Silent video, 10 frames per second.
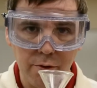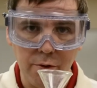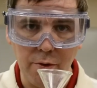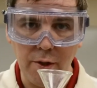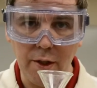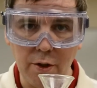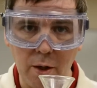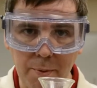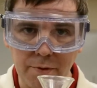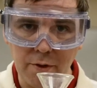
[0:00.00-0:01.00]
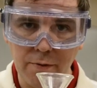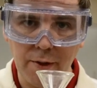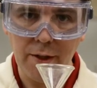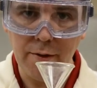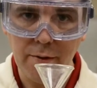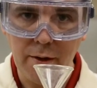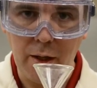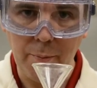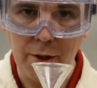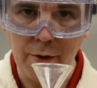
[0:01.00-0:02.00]
to the copper sulfate,
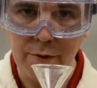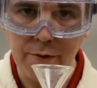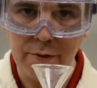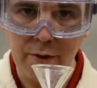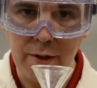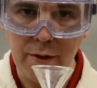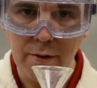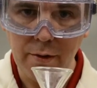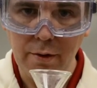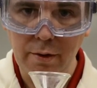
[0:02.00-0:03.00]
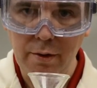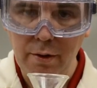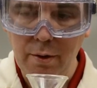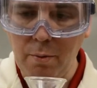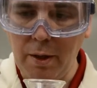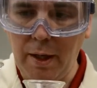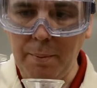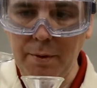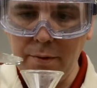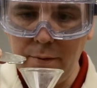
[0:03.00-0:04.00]
and we're going to see what
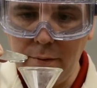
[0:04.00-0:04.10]
happens.